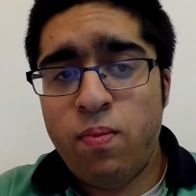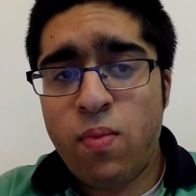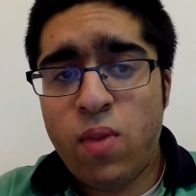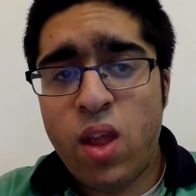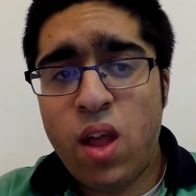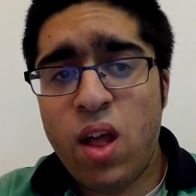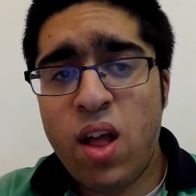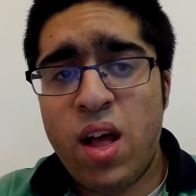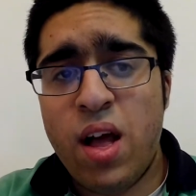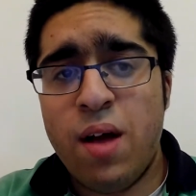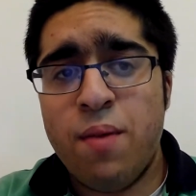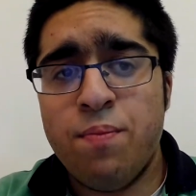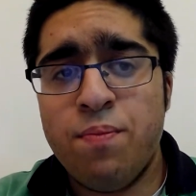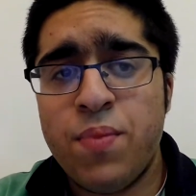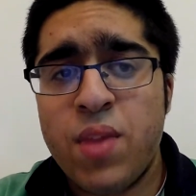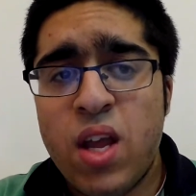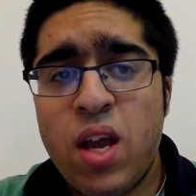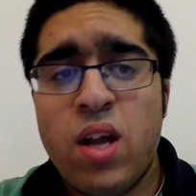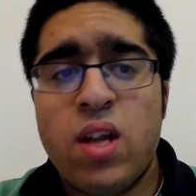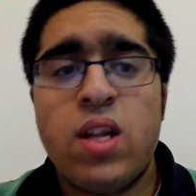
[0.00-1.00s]

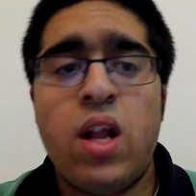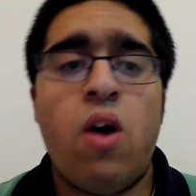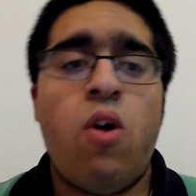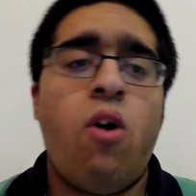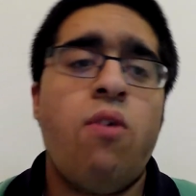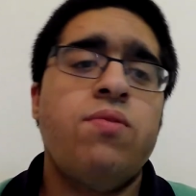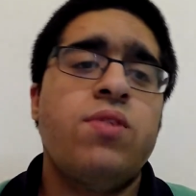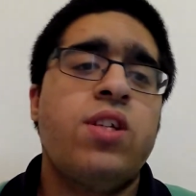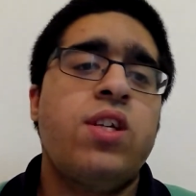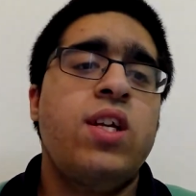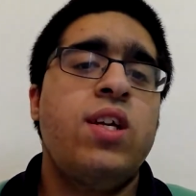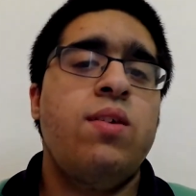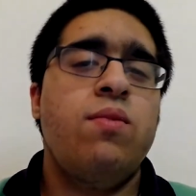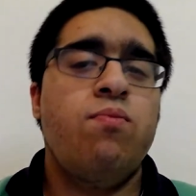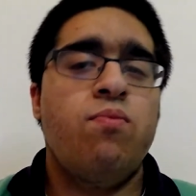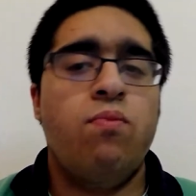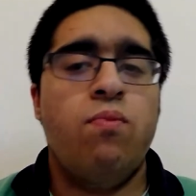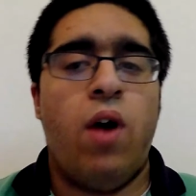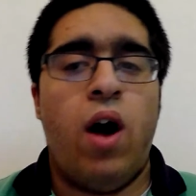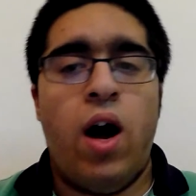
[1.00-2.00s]
Now, obviously,
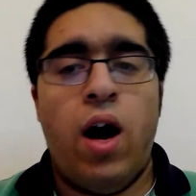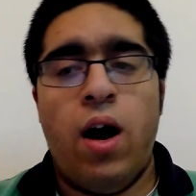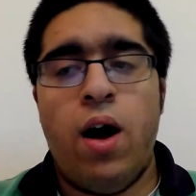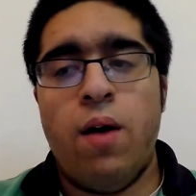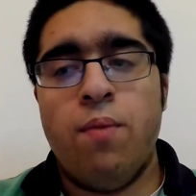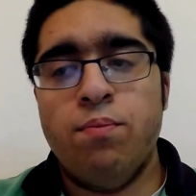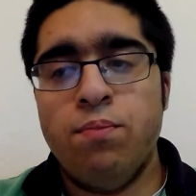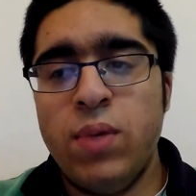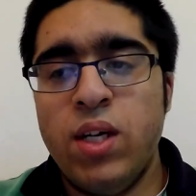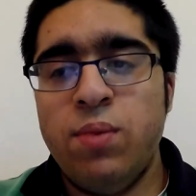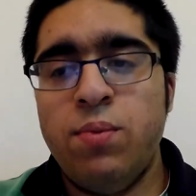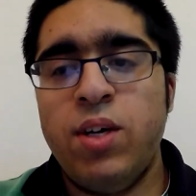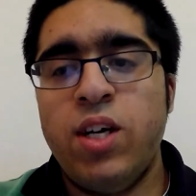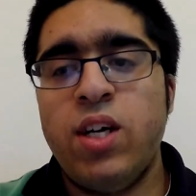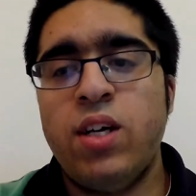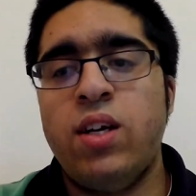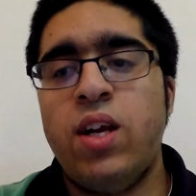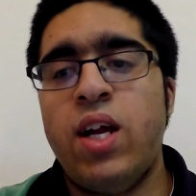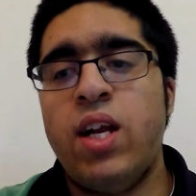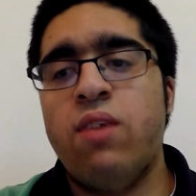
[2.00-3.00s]
me being
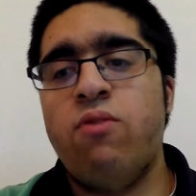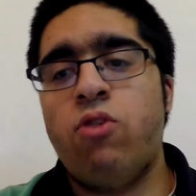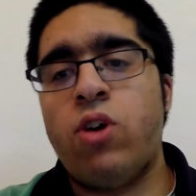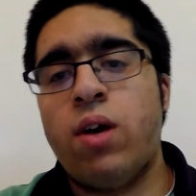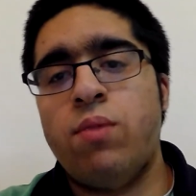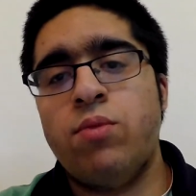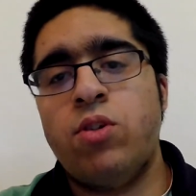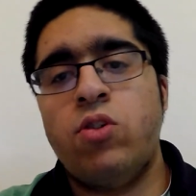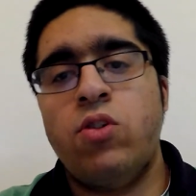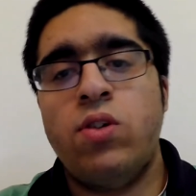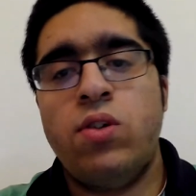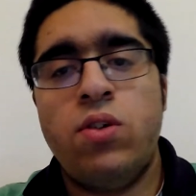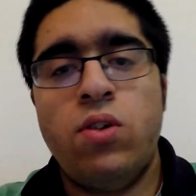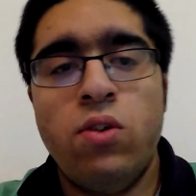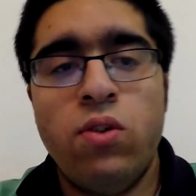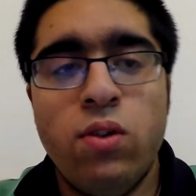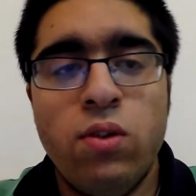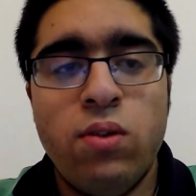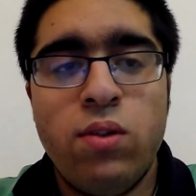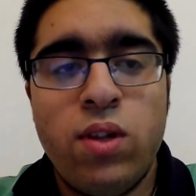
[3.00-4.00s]
an A-level chemistry
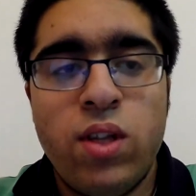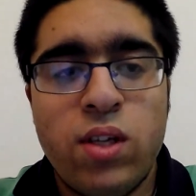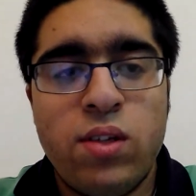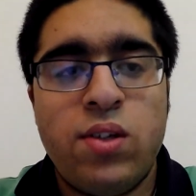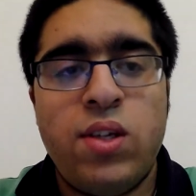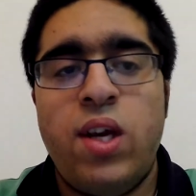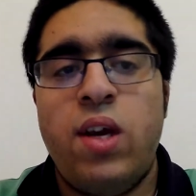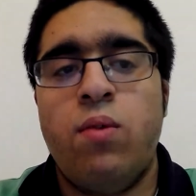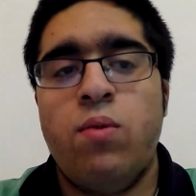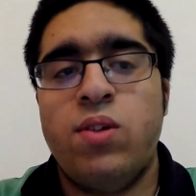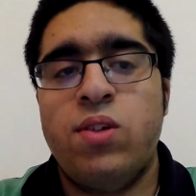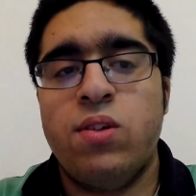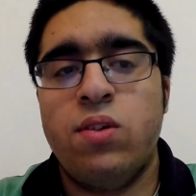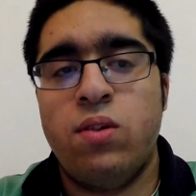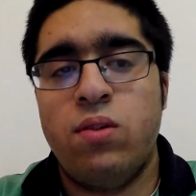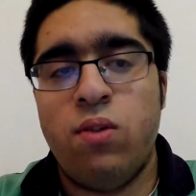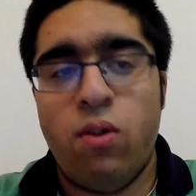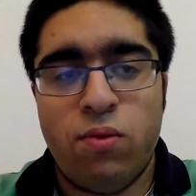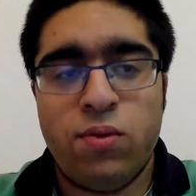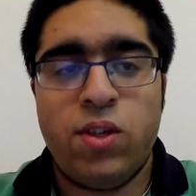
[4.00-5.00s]
student this year
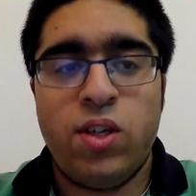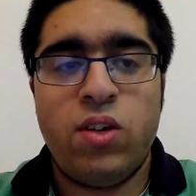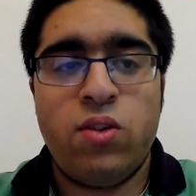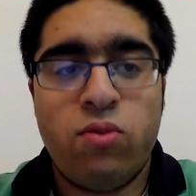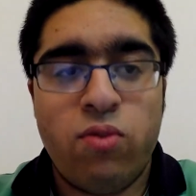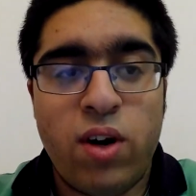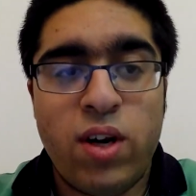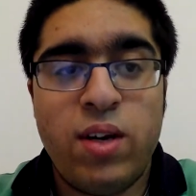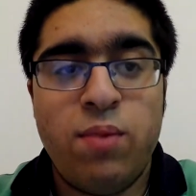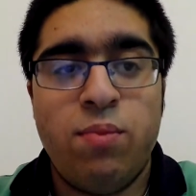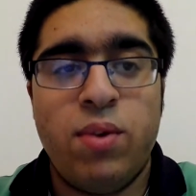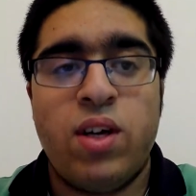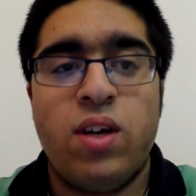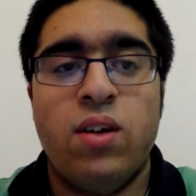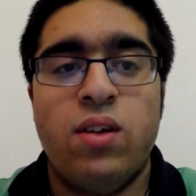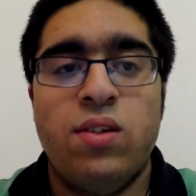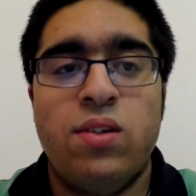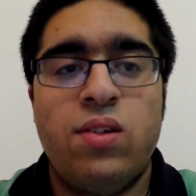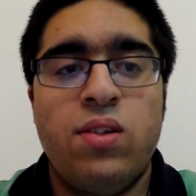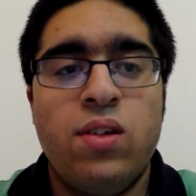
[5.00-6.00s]
wasn't obviously great
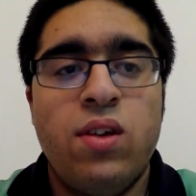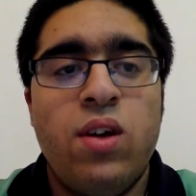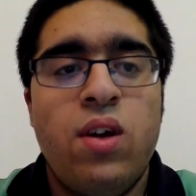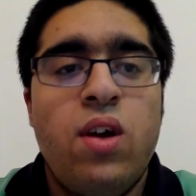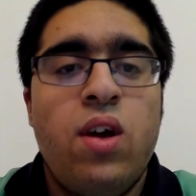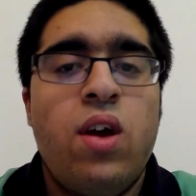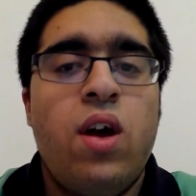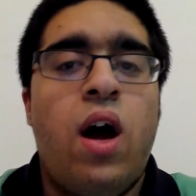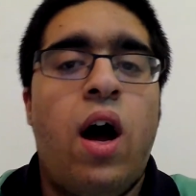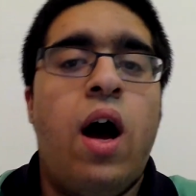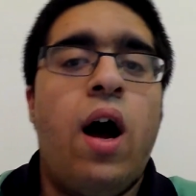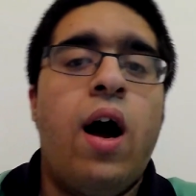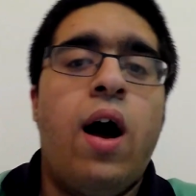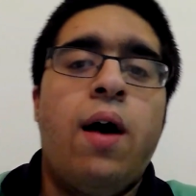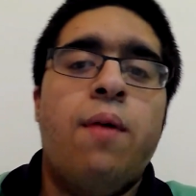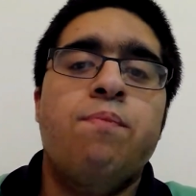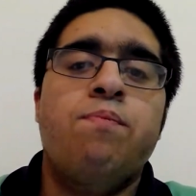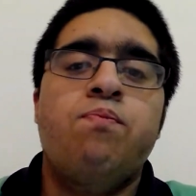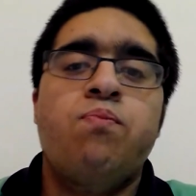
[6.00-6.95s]
because of